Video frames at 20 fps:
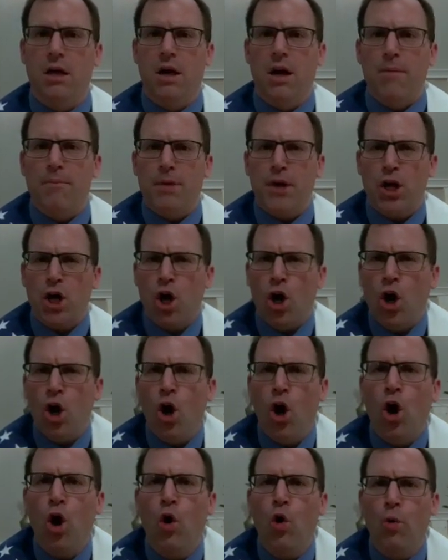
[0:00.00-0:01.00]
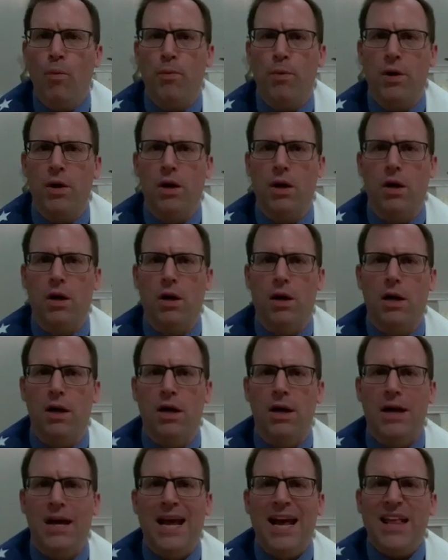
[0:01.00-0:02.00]
but a hope
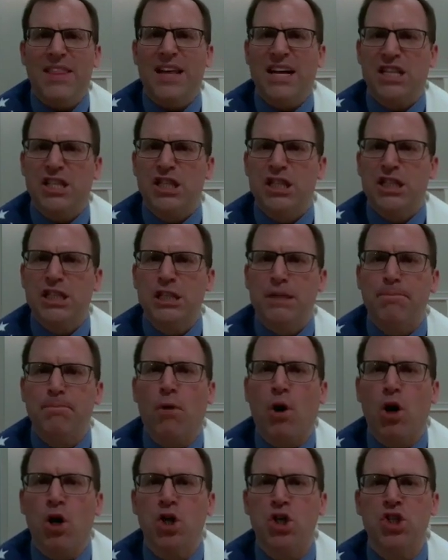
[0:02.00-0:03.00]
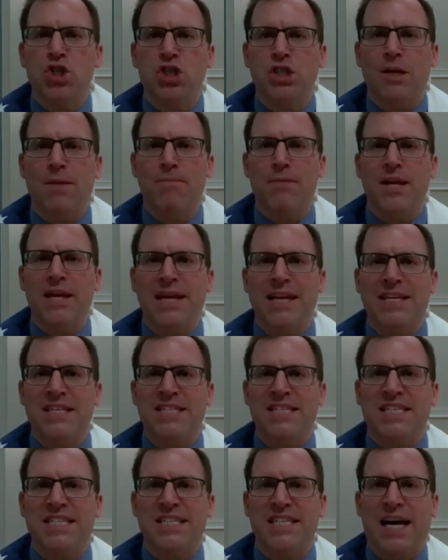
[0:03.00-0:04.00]
that sparks something
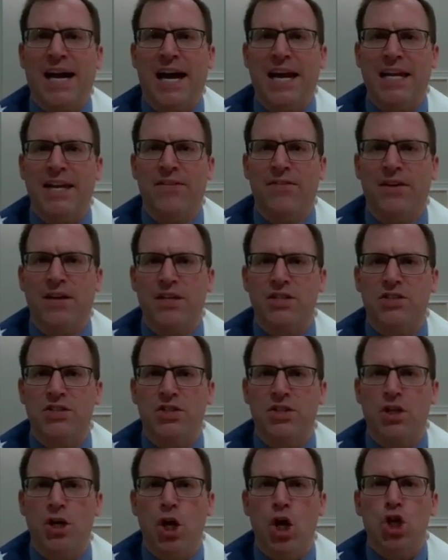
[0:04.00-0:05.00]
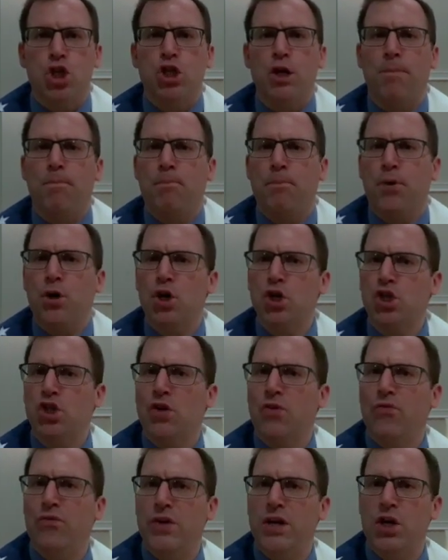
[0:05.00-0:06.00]
inside of us to
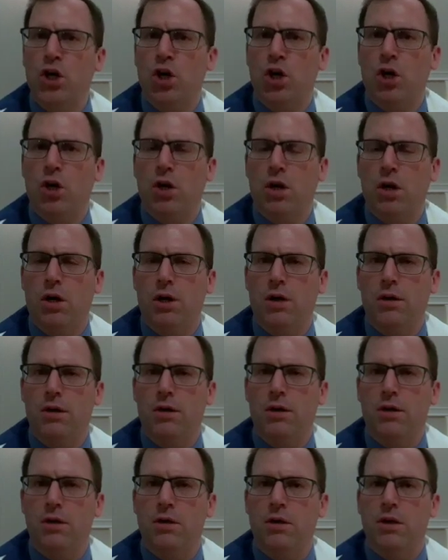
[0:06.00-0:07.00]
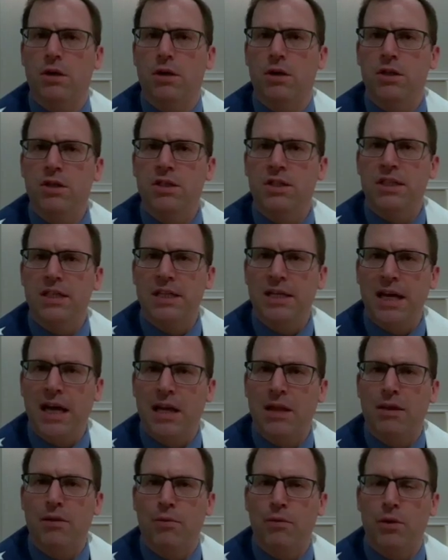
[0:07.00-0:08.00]
persevere, to
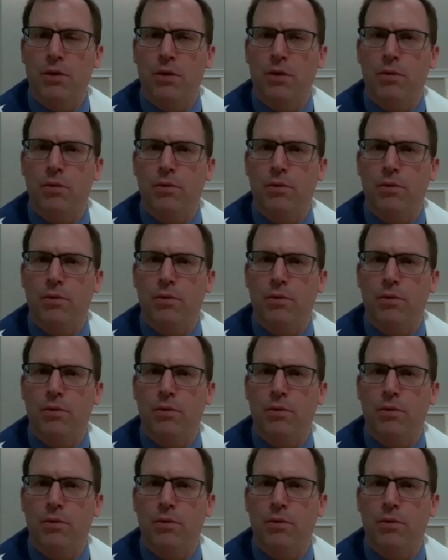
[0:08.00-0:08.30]
get through.